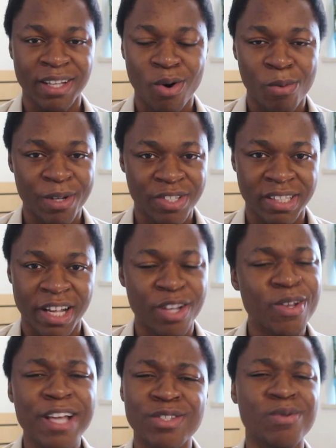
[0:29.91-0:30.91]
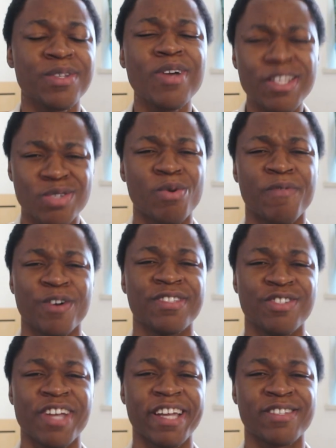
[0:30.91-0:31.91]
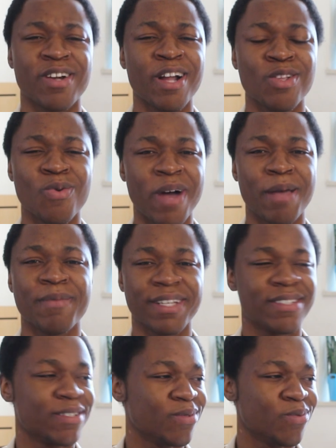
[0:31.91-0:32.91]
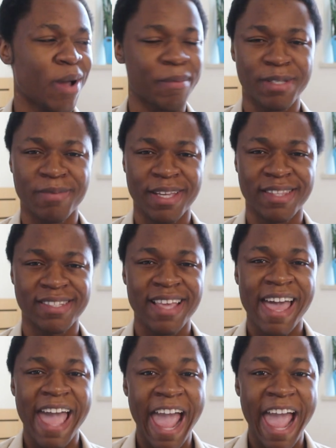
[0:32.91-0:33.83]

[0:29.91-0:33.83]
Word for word: A whole bunch of letters. You guys know, you guys know what varsity jackets are. I don't know why I'm why I'm explaining this.